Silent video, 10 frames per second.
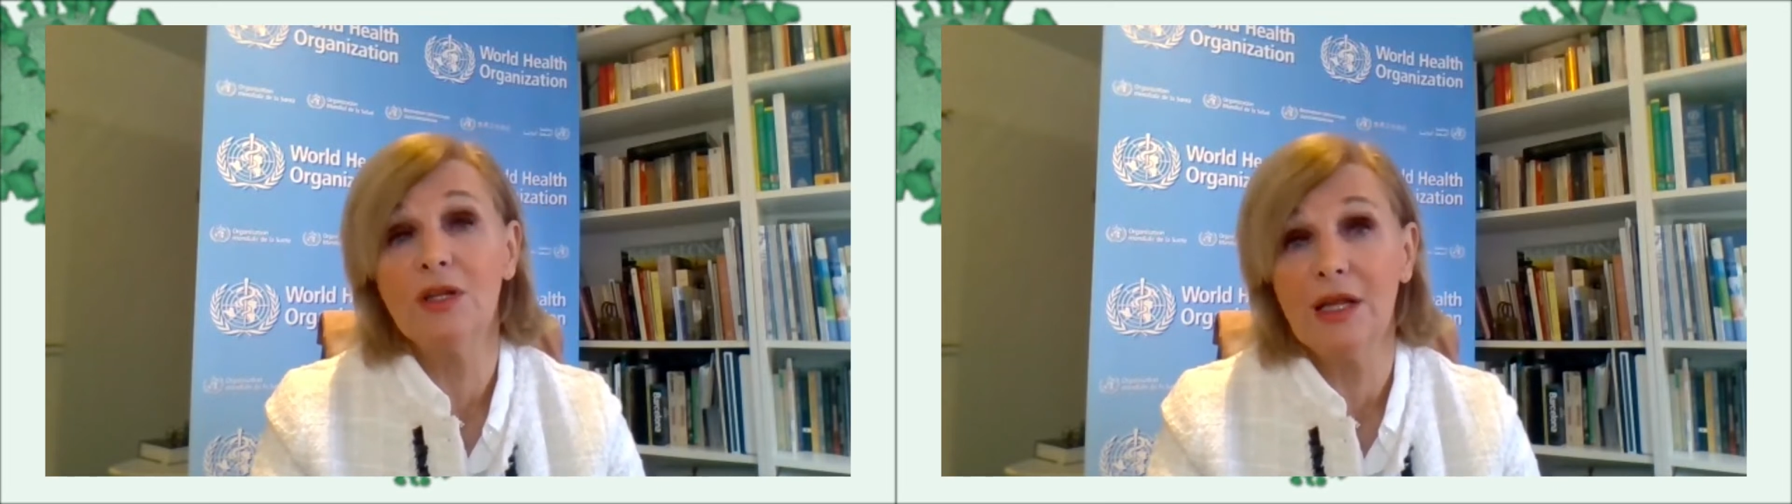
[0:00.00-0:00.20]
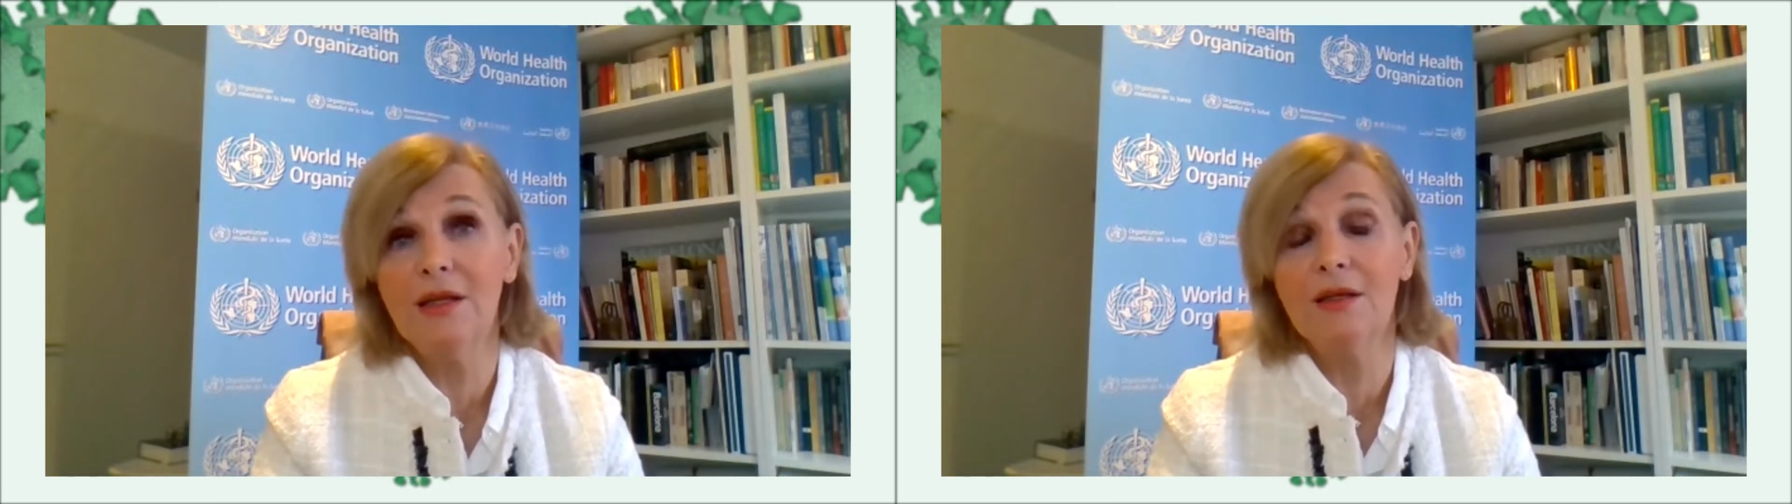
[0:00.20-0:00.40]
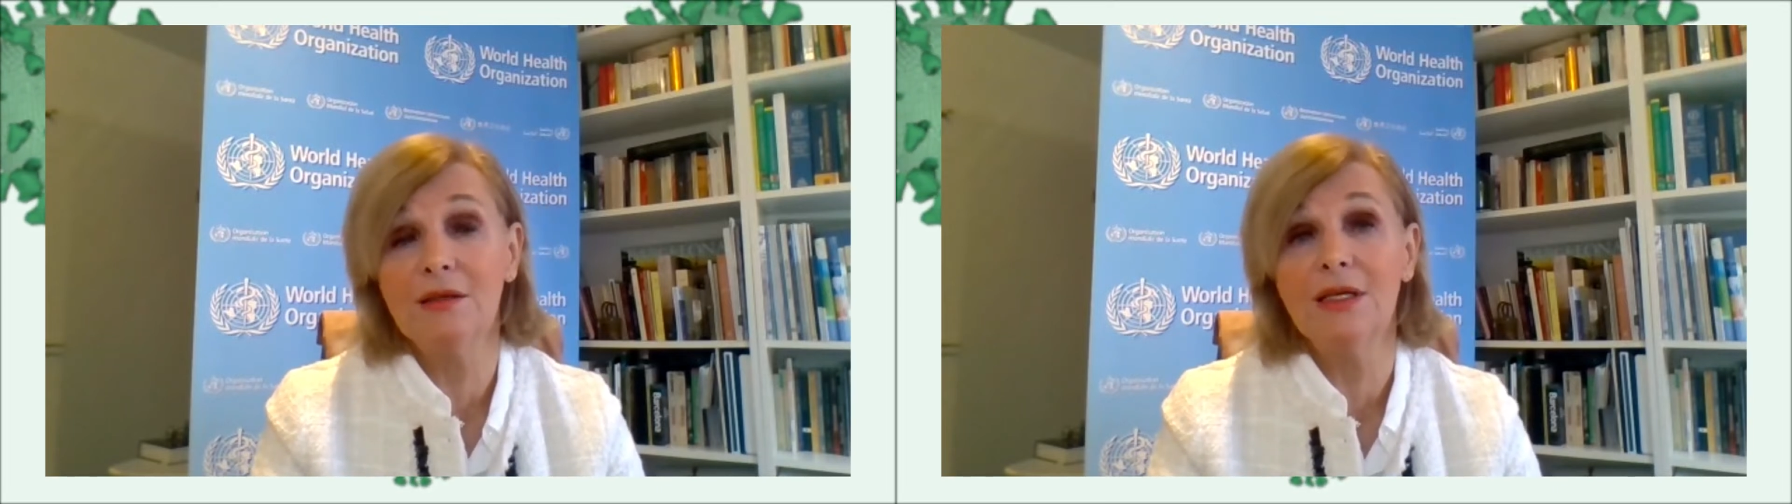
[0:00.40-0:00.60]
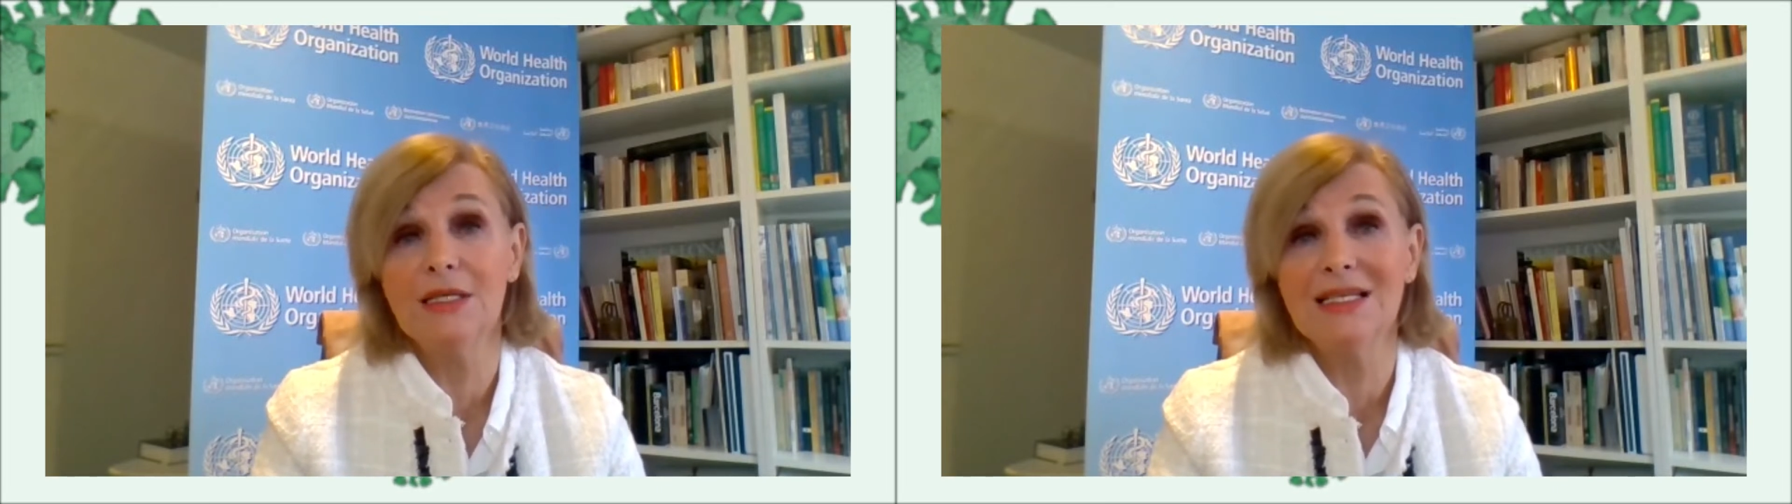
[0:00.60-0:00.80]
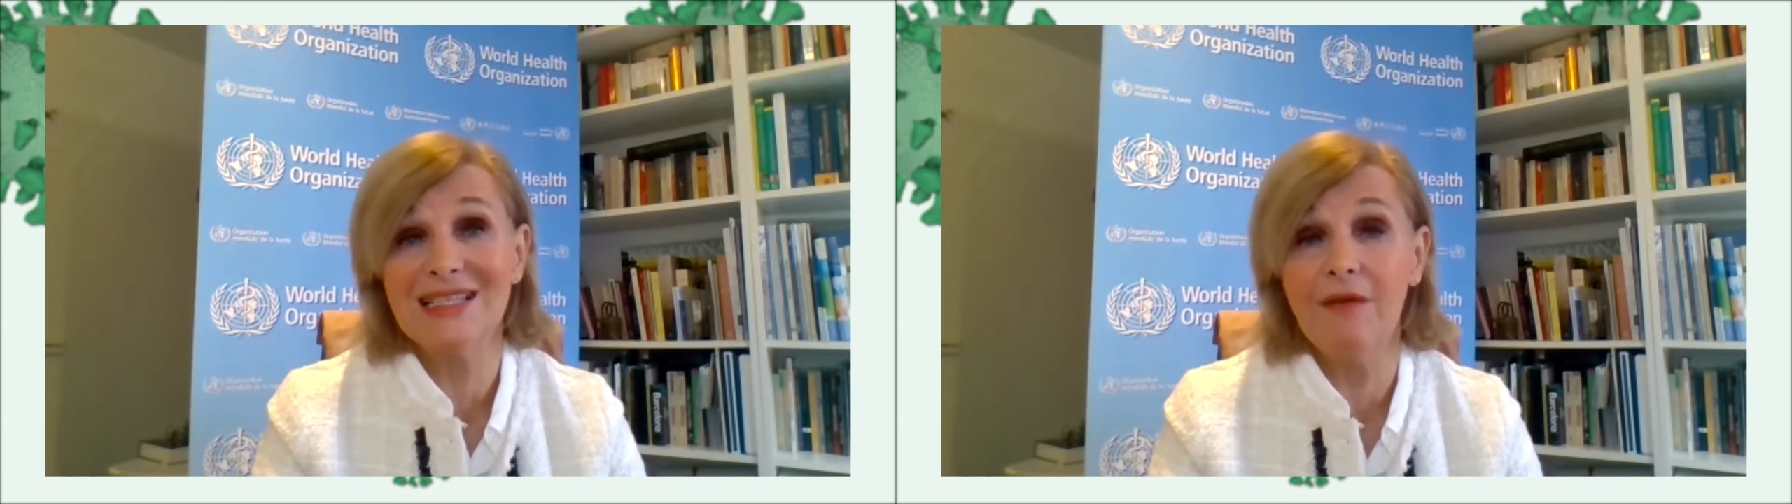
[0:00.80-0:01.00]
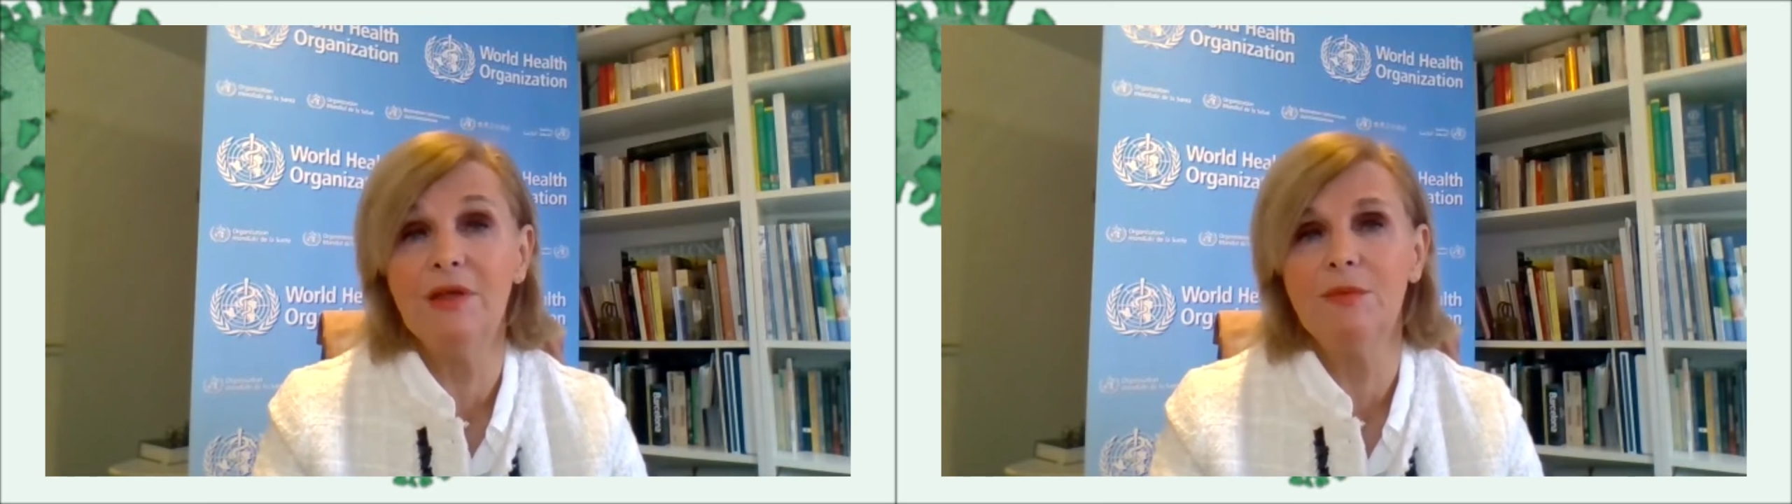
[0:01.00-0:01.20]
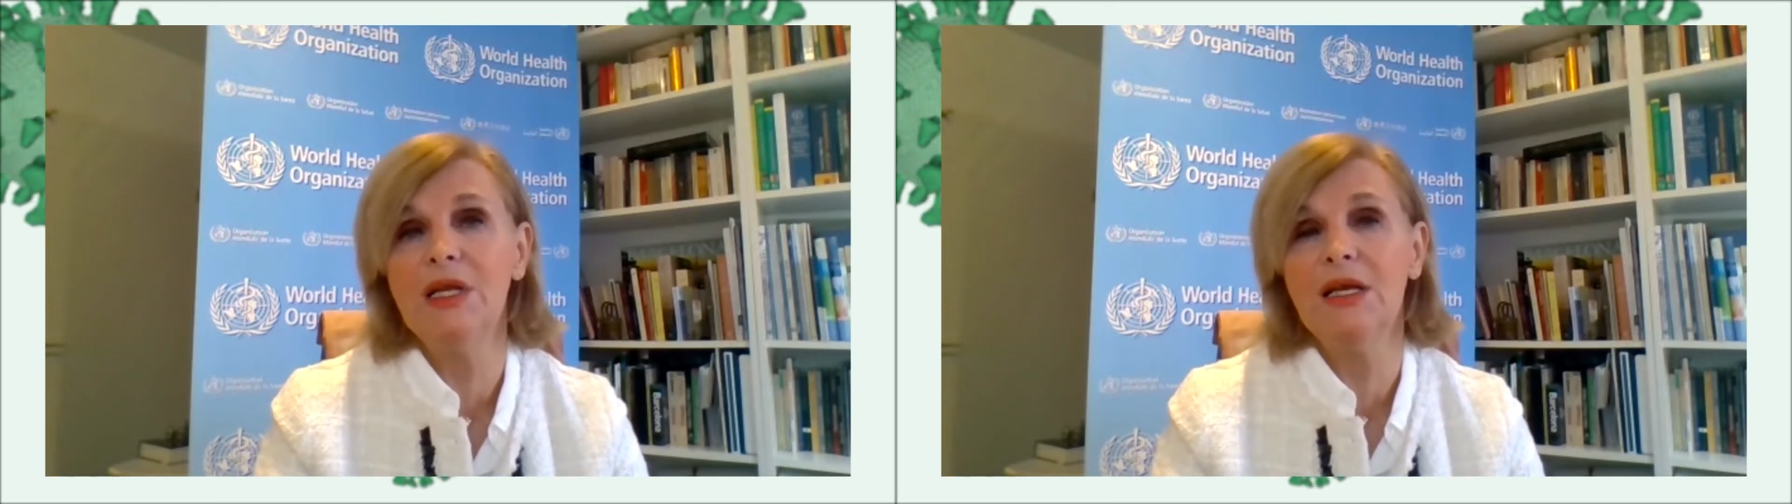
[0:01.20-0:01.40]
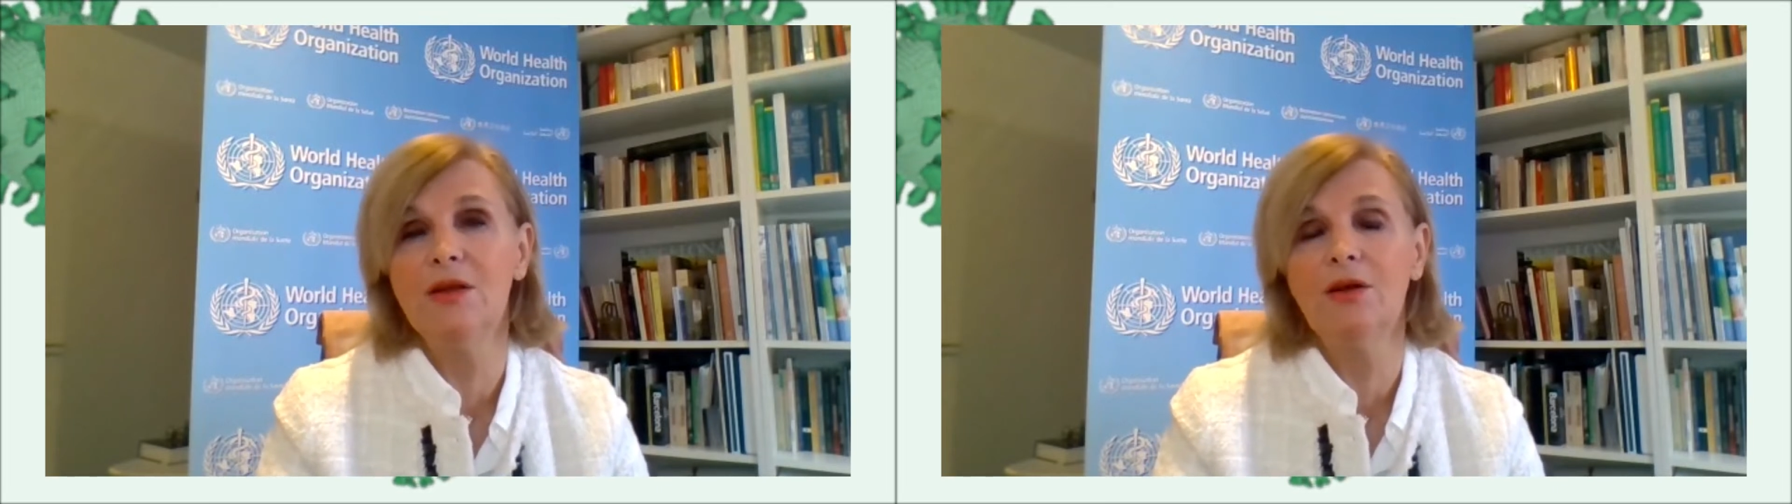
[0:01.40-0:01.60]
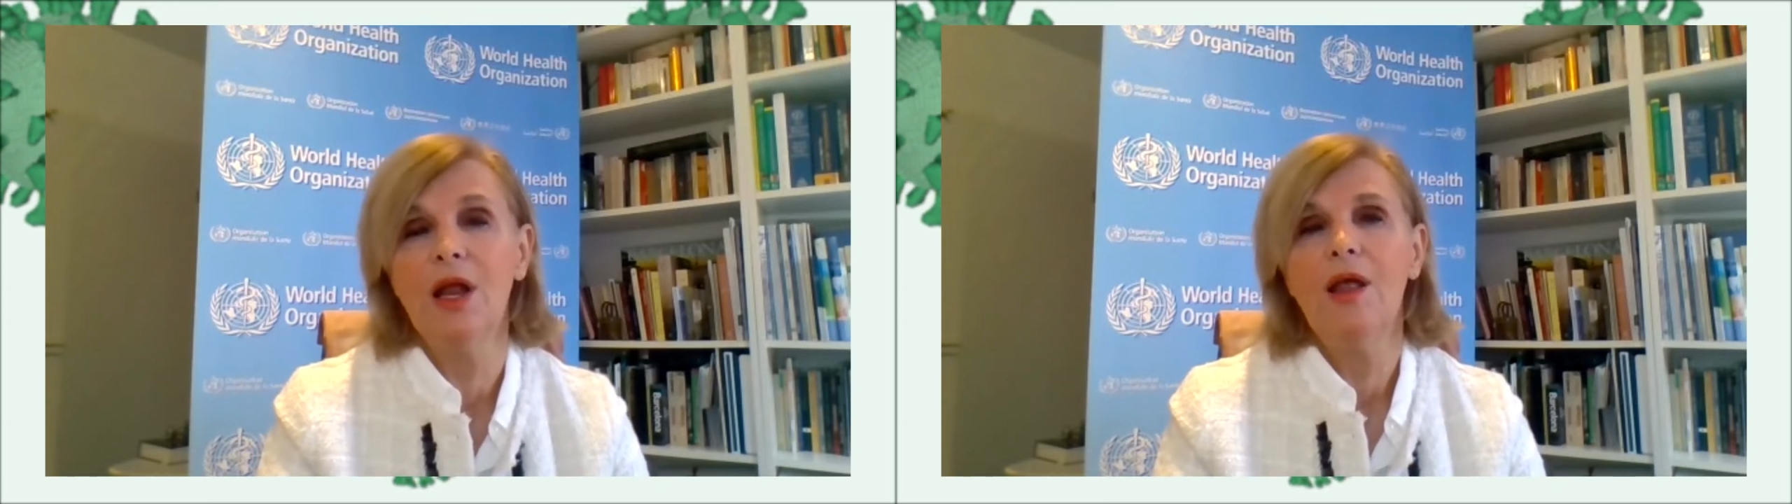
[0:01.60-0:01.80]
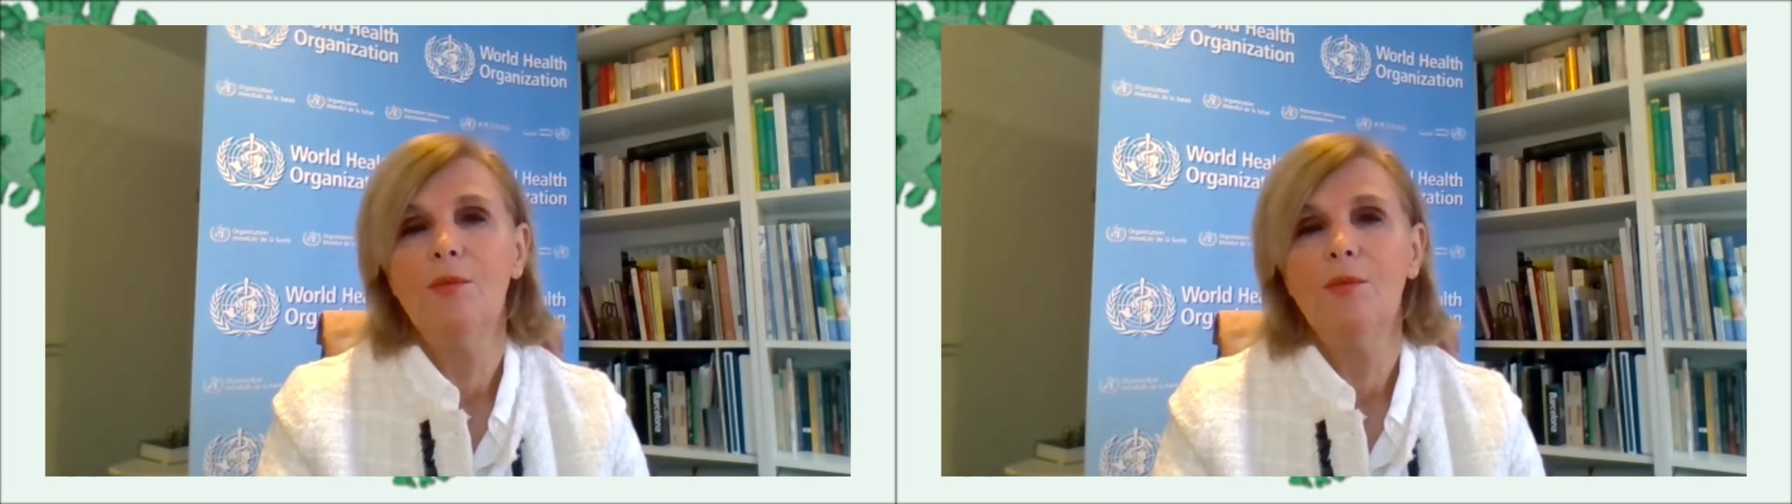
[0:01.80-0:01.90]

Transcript: than the 7 million